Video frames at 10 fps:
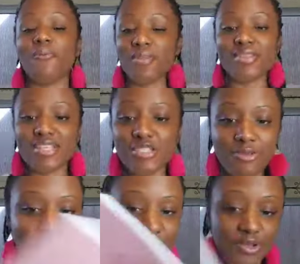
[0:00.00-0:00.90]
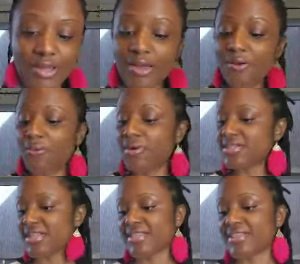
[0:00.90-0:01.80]
with that scripture
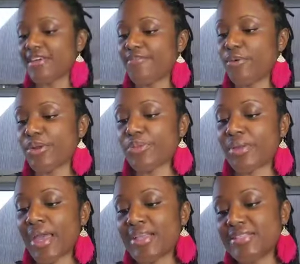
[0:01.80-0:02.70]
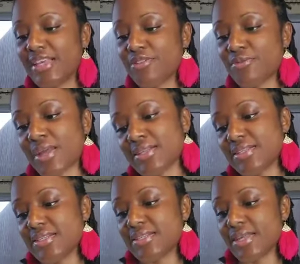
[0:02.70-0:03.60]
what does isaiah 43 18 through
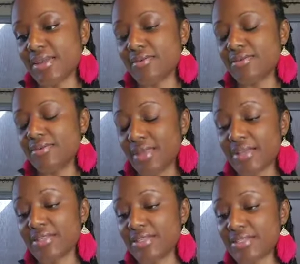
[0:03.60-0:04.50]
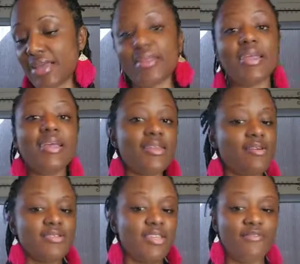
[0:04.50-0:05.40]
19 say 19 say the
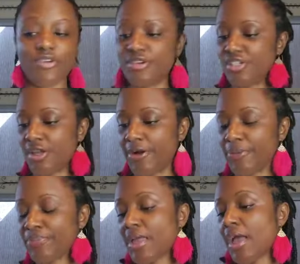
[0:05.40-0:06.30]
nlt version y'all